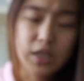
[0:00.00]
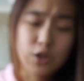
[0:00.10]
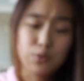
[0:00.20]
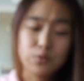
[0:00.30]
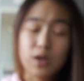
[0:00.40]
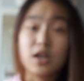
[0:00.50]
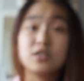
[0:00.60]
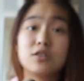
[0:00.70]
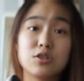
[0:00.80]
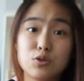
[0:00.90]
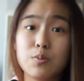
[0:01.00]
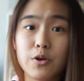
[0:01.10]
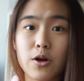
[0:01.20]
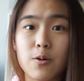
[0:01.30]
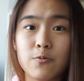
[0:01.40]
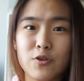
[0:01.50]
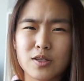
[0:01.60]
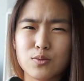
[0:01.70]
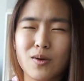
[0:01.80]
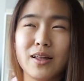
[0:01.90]
cute and it's super comfy
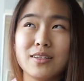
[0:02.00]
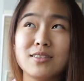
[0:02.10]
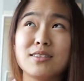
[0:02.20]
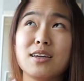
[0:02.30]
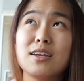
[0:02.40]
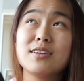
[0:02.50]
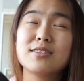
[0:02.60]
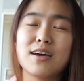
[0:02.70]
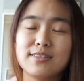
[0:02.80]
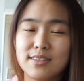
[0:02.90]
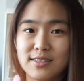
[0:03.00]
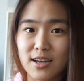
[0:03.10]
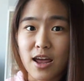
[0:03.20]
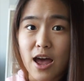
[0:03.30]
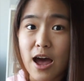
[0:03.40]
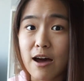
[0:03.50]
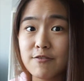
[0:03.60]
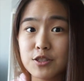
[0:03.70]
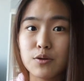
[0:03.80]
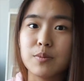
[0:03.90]
as well it's in a size six and a
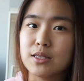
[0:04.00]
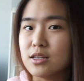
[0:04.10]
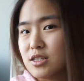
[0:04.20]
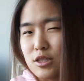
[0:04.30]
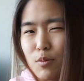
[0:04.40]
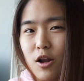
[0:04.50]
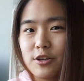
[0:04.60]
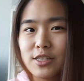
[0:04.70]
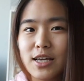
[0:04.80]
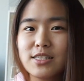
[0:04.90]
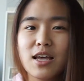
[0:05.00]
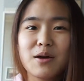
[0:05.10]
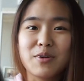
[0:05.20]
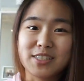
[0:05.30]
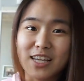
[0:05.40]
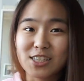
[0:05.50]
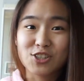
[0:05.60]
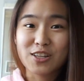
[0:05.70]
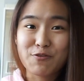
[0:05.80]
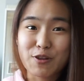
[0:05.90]
half so a bit smaller size but it's
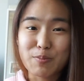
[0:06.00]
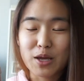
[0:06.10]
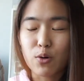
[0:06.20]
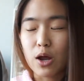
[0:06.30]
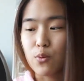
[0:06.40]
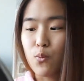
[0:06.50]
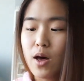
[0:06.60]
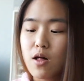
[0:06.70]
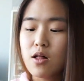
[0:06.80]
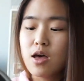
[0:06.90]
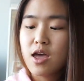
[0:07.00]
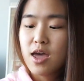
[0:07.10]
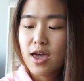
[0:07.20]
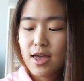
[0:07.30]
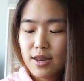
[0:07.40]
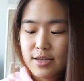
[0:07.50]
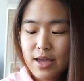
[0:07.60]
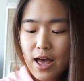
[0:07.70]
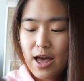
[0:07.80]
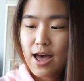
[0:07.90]
actually fit me quite well and
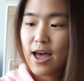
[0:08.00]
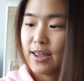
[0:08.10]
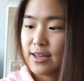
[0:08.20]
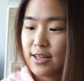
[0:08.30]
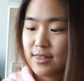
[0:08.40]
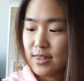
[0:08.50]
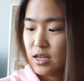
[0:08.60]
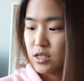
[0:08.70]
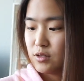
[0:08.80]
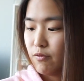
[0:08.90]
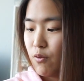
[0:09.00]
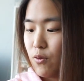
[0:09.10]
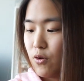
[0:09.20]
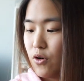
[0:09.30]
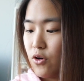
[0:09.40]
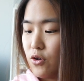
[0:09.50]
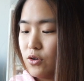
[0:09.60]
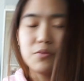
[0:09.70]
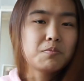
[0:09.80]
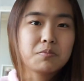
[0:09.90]
yeah i got this
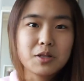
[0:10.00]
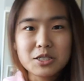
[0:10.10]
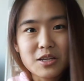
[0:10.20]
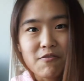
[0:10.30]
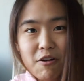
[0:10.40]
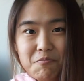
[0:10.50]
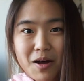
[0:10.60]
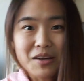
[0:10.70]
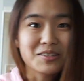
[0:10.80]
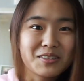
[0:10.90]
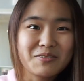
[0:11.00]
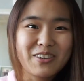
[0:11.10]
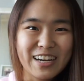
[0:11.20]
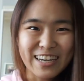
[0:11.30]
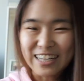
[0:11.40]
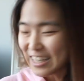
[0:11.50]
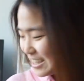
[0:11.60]
for less than five bucks so pretty good